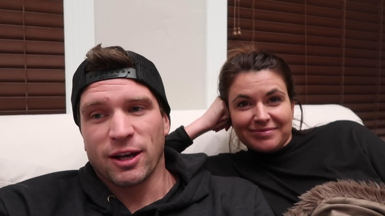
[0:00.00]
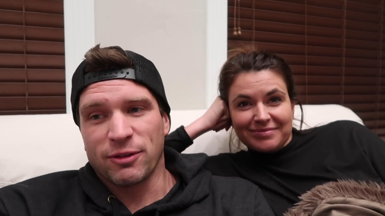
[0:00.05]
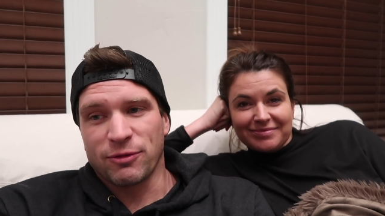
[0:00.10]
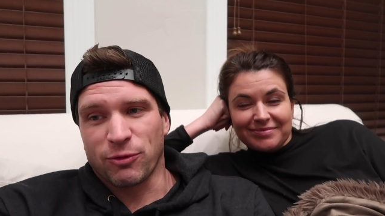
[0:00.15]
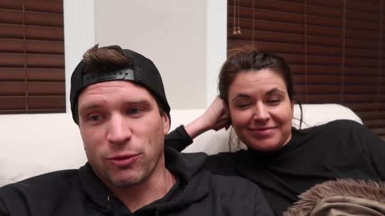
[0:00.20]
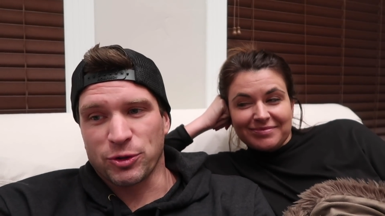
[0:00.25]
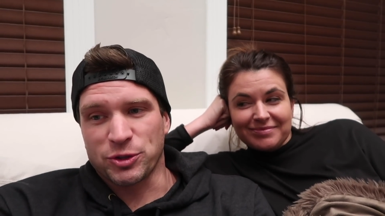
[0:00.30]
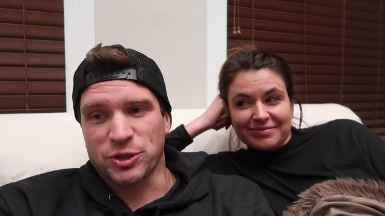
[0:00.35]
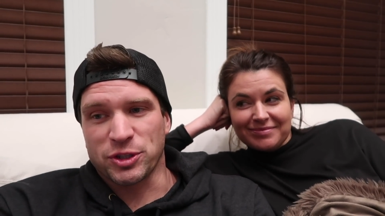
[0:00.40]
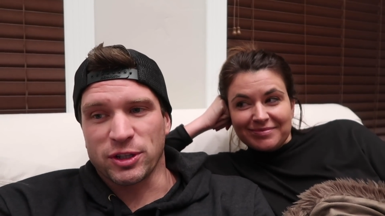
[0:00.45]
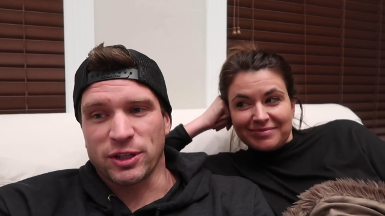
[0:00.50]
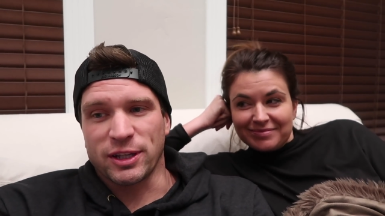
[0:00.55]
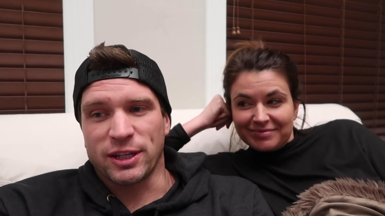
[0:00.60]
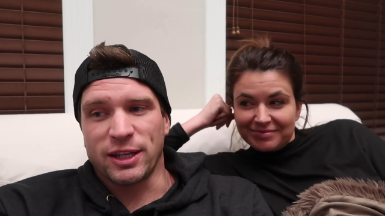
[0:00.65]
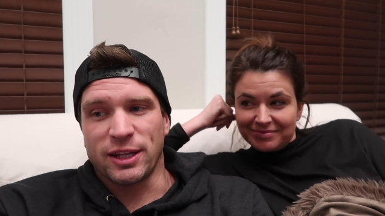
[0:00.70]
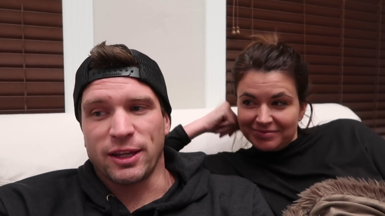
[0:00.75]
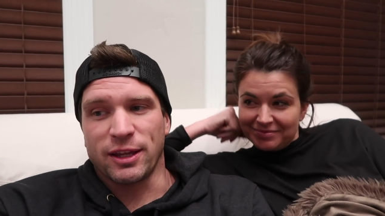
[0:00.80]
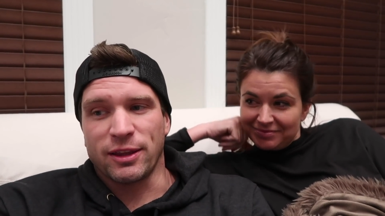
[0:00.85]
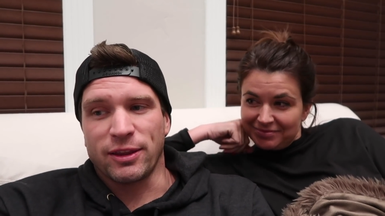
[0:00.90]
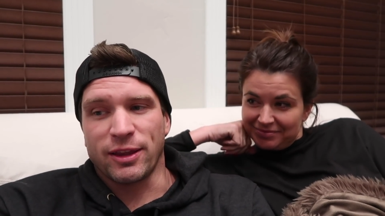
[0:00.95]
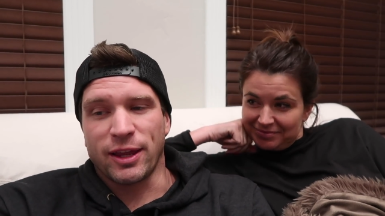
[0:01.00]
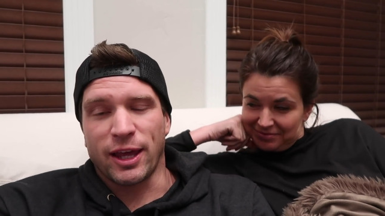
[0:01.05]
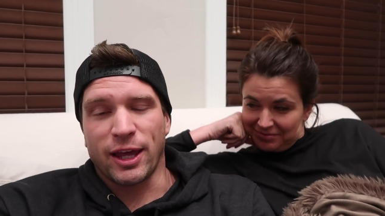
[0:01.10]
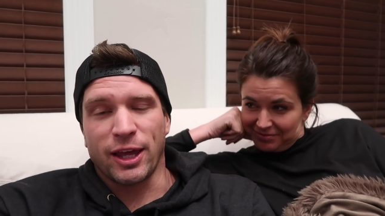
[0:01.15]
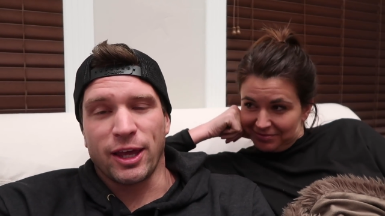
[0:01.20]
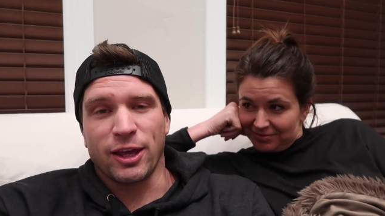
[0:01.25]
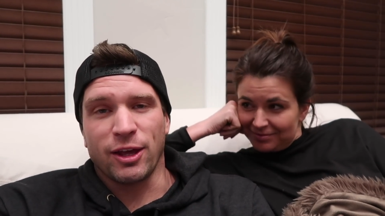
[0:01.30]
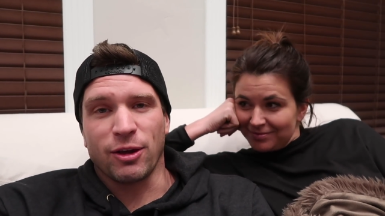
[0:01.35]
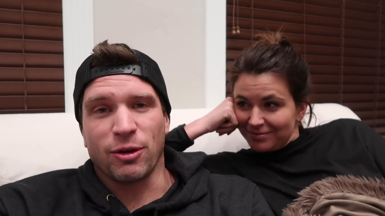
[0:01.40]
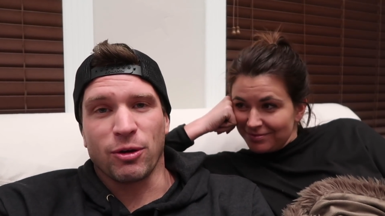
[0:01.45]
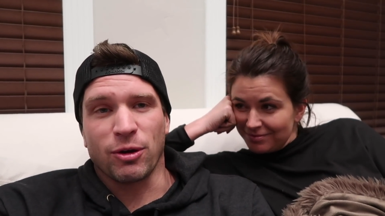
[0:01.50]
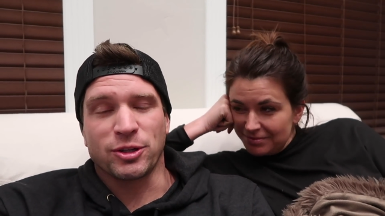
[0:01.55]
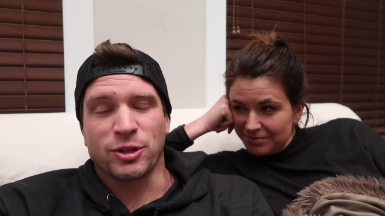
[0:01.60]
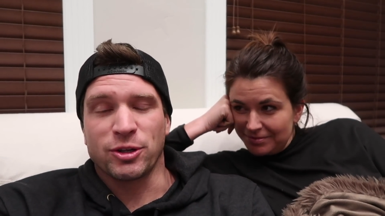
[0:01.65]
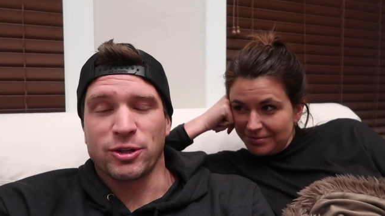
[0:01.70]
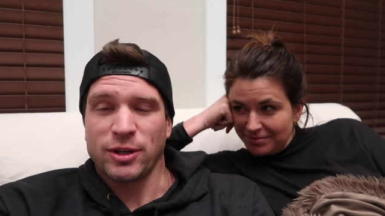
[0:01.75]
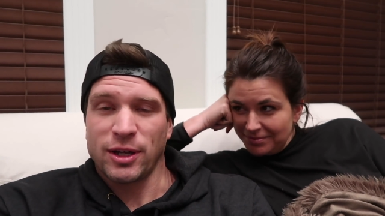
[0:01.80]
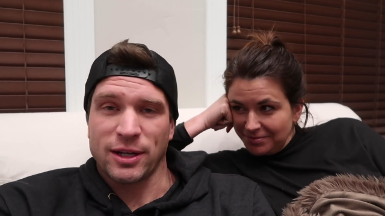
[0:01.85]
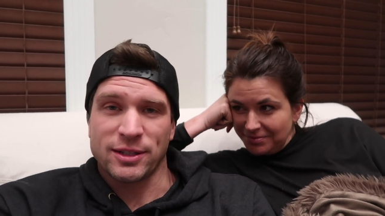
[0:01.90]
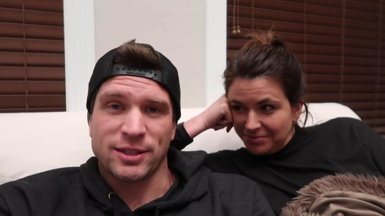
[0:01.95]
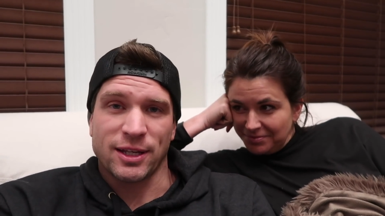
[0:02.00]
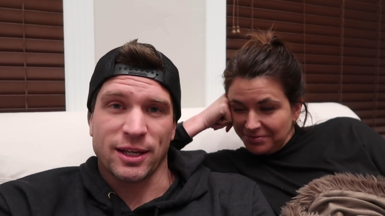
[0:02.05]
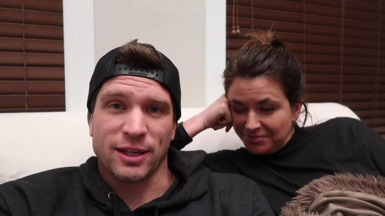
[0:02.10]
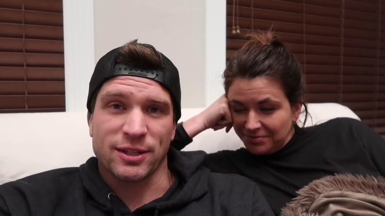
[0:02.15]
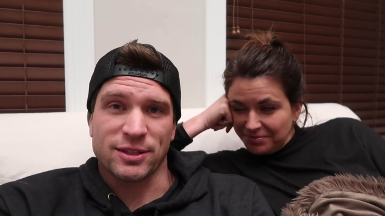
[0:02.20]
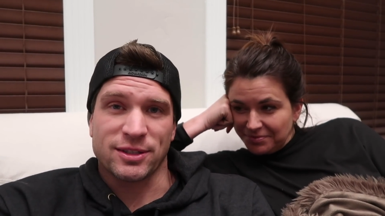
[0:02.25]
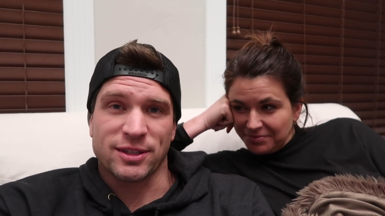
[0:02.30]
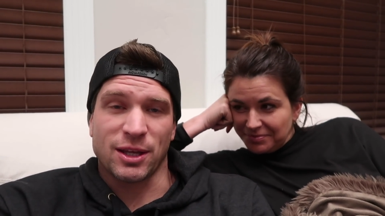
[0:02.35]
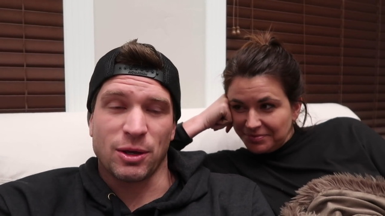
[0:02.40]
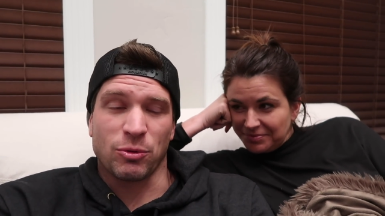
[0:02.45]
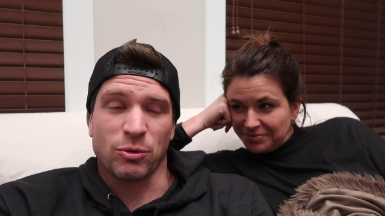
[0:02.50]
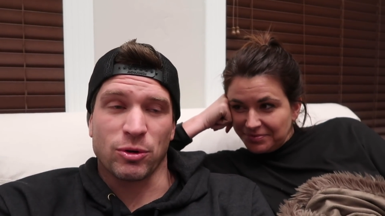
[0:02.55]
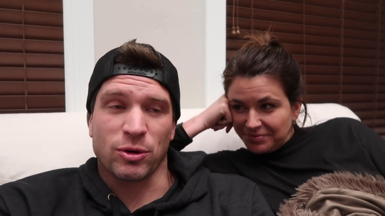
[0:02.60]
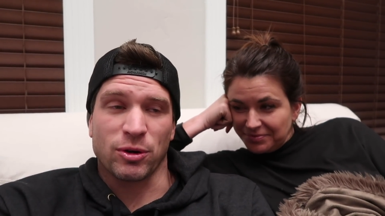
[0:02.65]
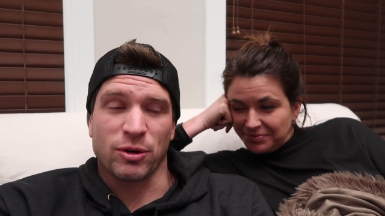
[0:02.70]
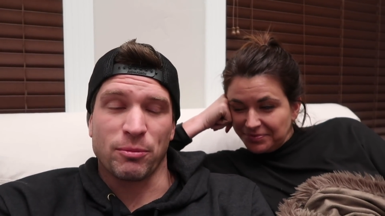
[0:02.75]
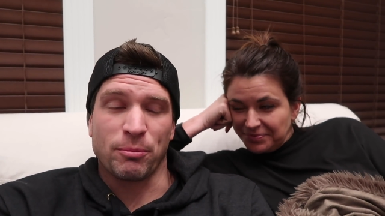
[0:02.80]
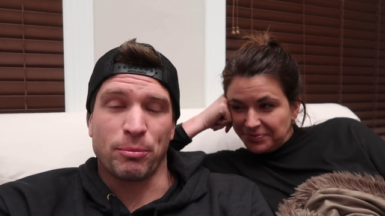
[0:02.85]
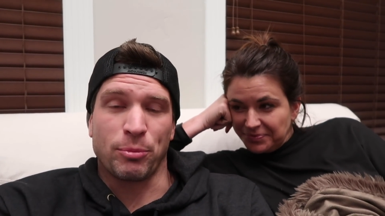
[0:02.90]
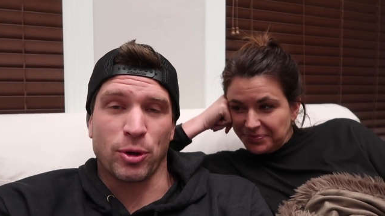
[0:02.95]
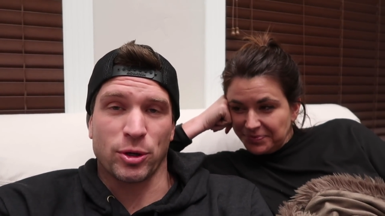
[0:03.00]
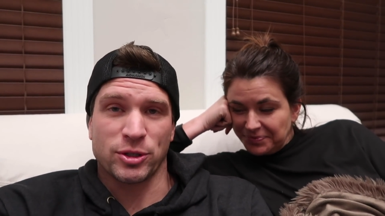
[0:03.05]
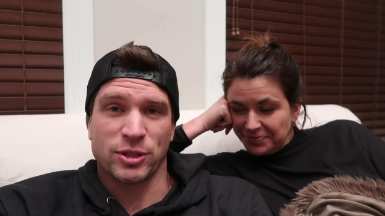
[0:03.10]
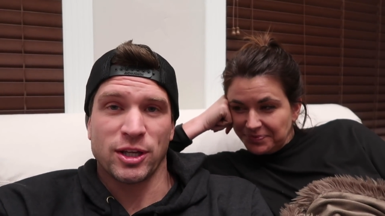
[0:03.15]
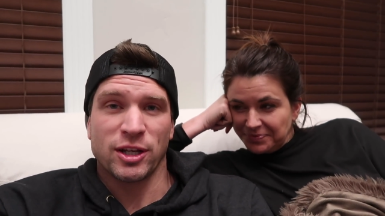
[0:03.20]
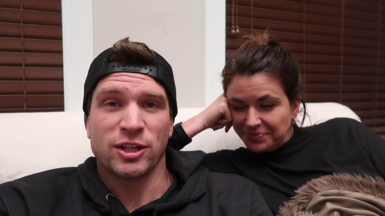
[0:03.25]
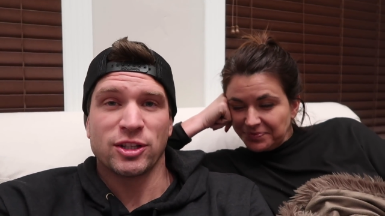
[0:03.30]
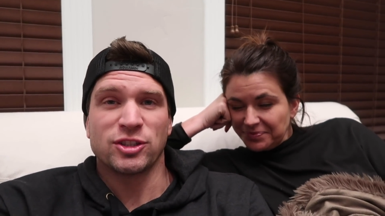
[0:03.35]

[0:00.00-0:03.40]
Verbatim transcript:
Speaker 1: Unfortunately, they could not take us. They were booked